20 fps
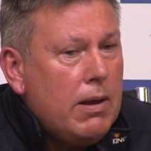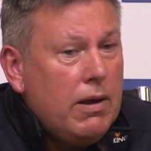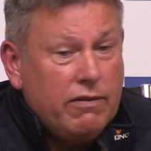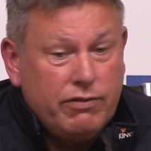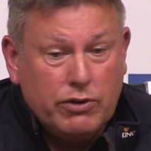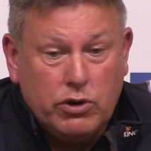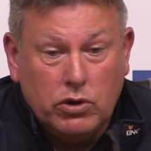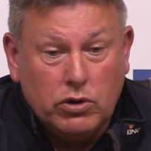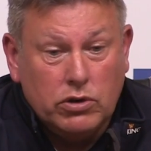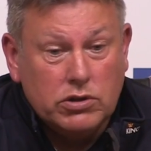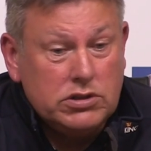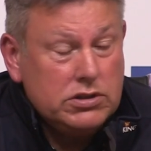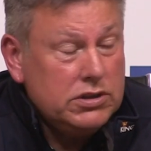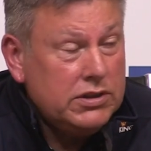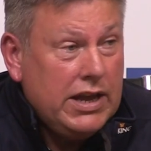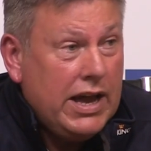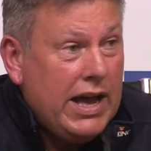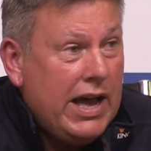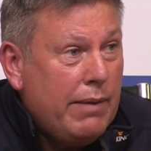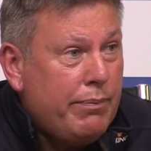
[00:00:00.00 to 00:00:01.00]
Of course,
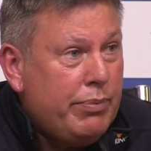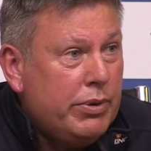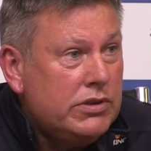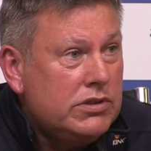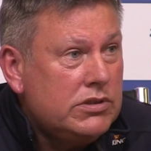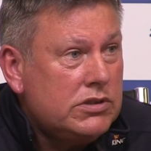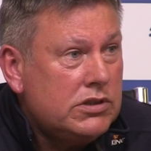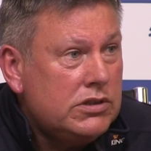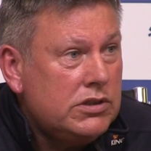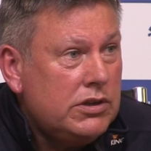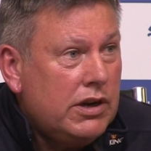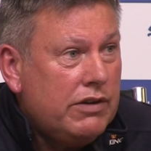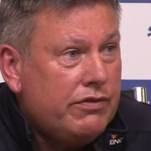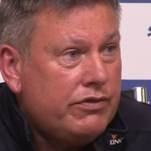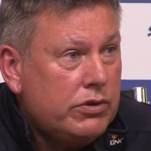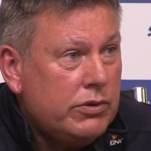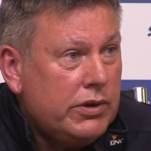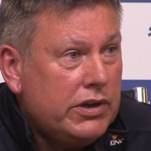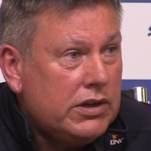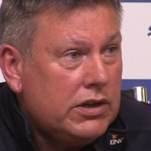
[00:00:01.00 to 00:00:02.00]
and that happens, and you
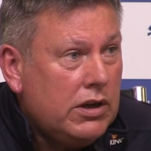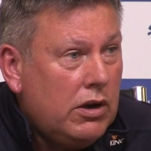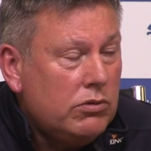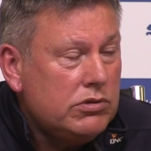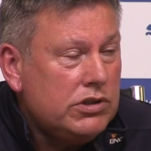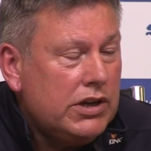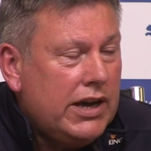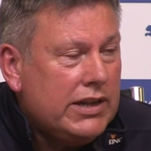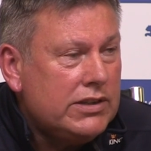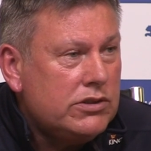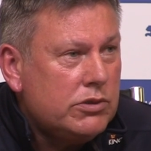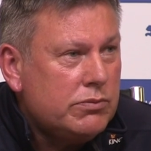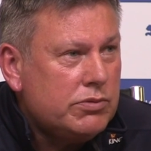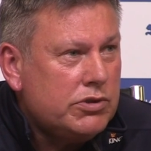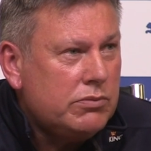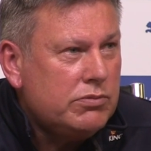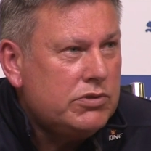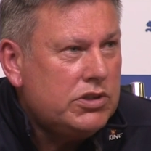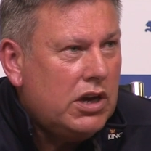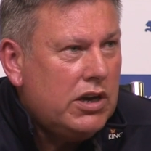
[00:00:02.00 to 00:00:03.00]
have to hold your hands up
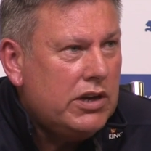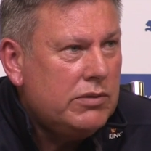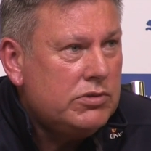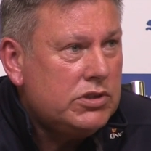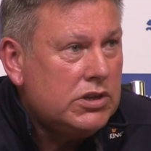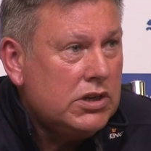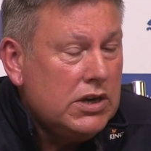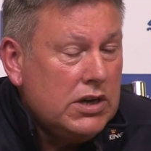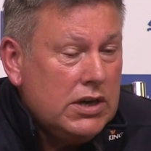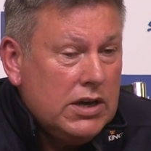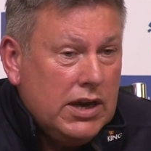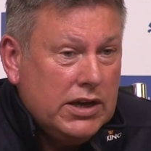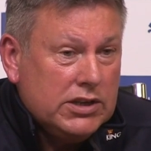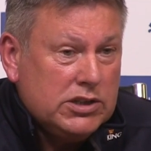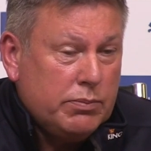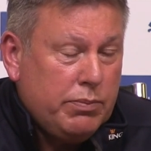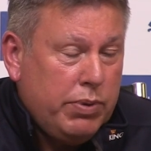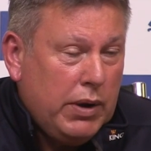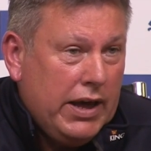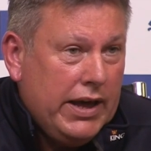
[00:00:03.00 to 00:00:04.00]
sometimes
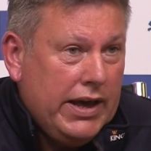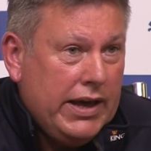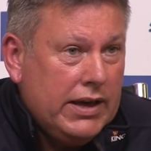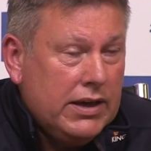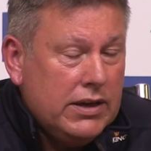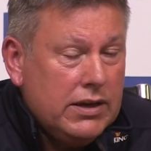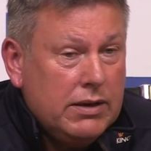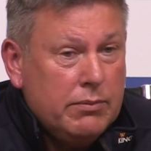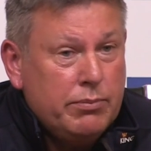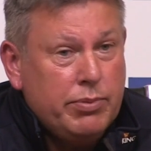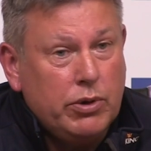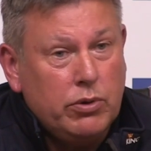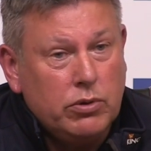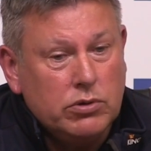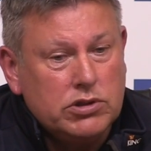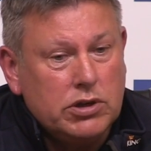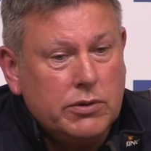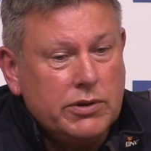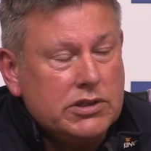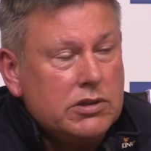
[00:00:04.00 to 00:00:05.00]
as a player, but
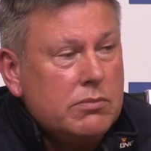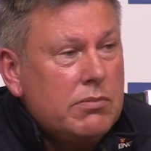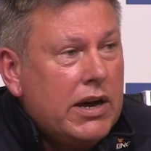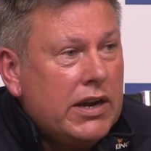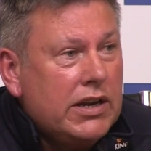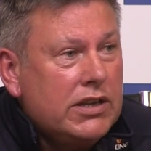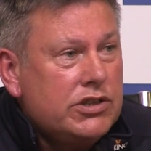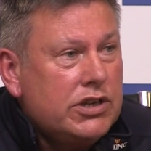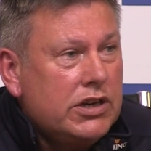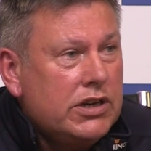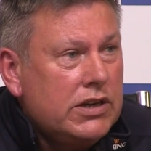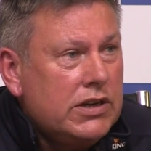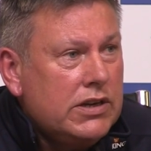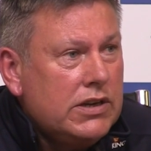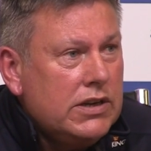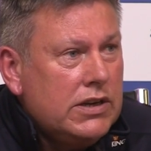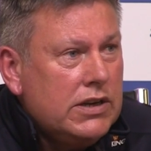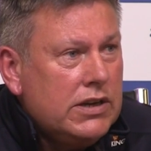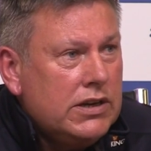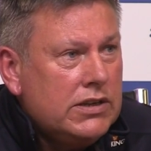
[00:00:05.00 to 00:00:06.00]
also as a manager.
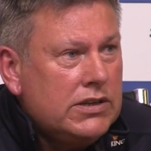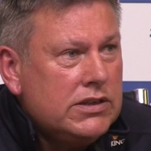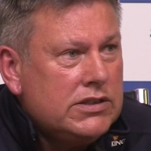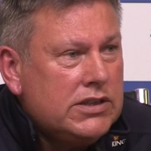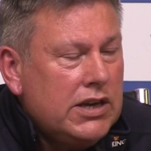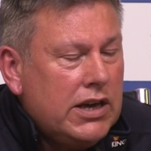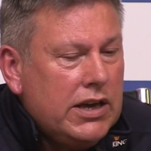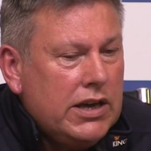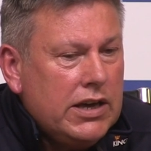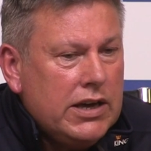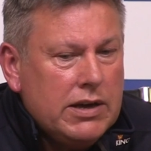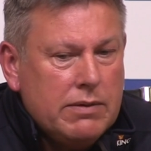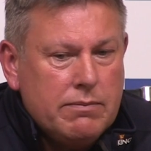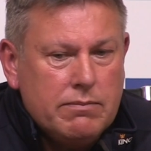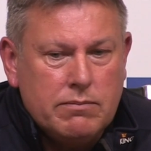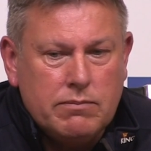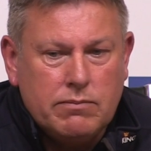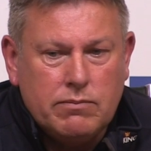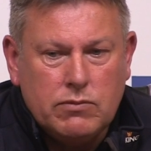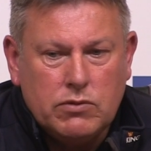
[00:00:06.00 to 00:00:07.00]
And as I
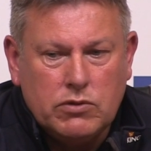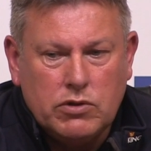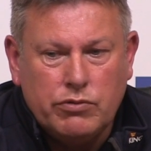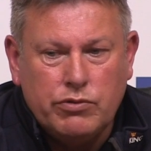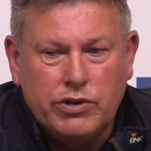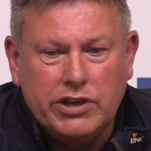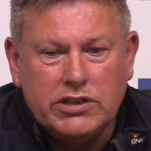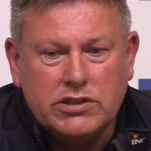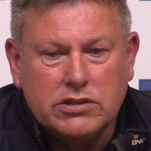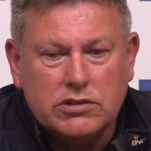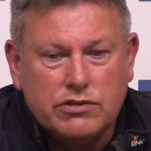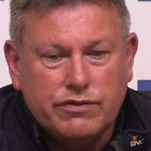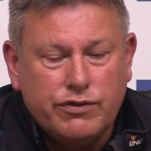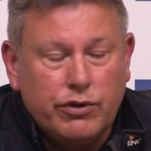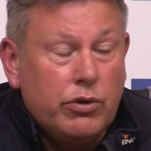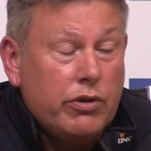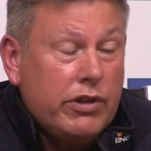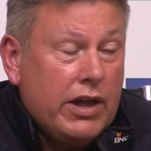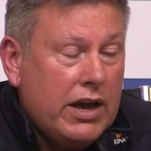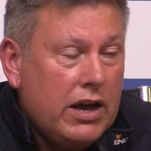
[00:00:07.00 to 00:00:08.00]
say, the reasons
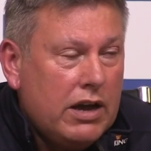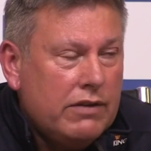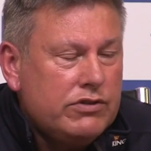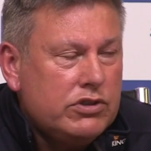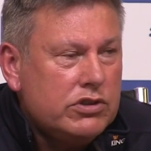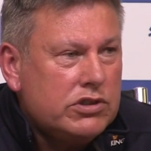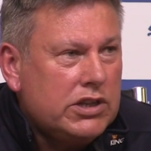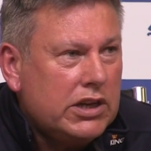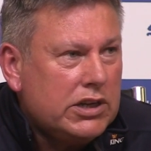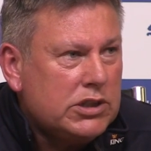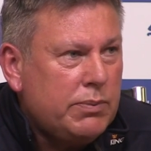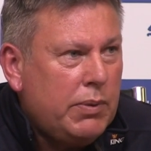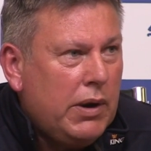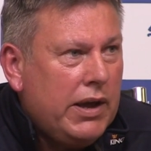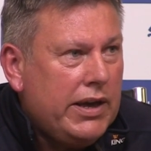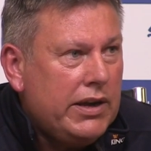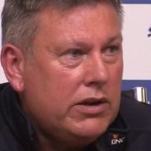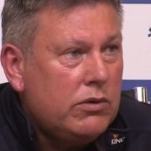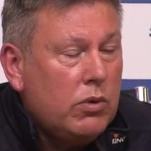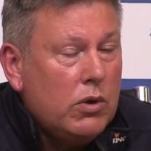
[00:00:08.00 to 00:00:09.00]
for that, I've just
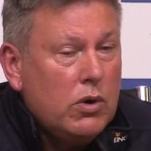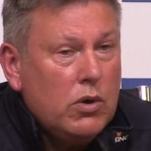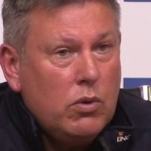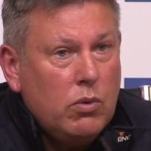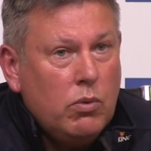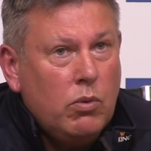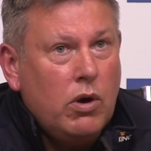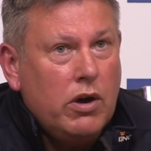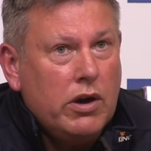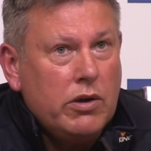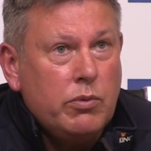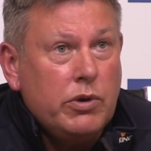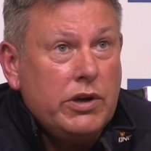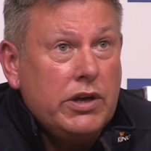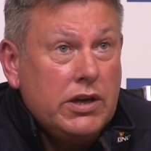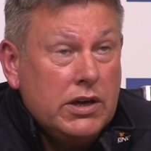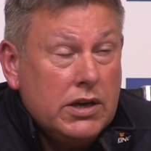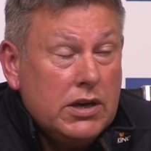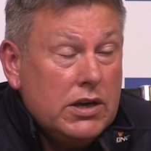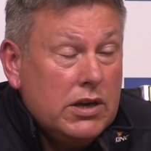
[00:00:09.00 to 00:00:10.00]
explained why
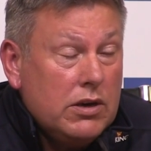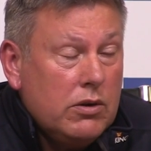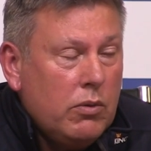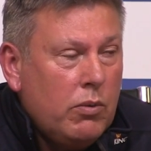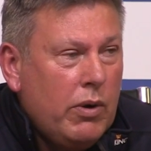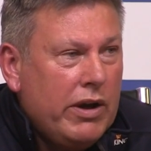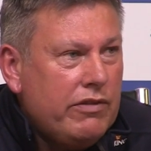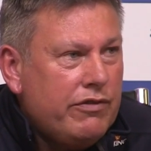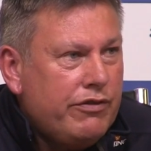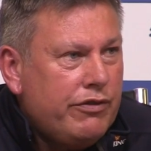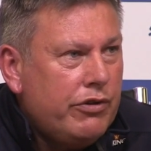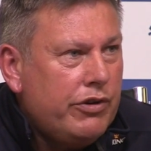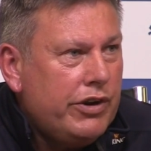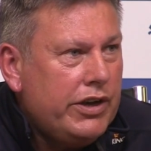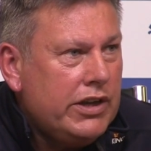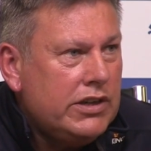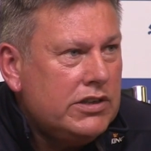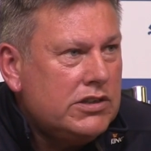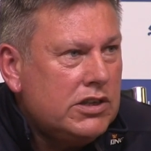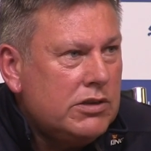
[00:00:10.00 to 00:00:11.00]
we went for
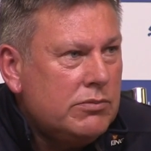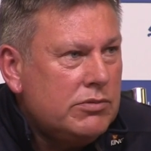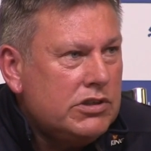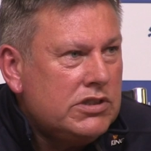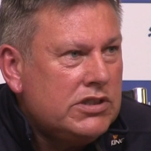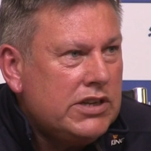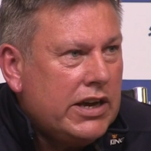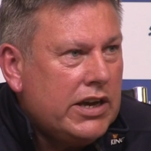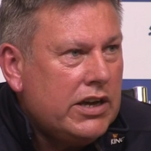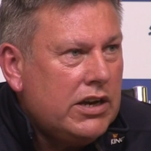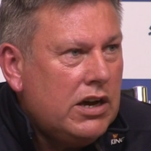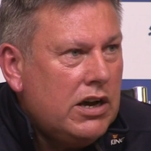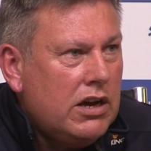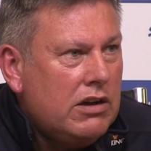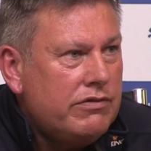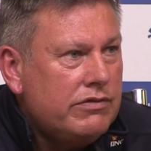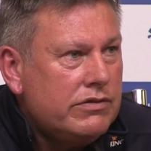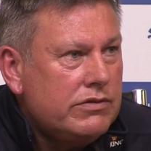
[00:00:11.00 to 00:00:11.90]
it in terms of second half.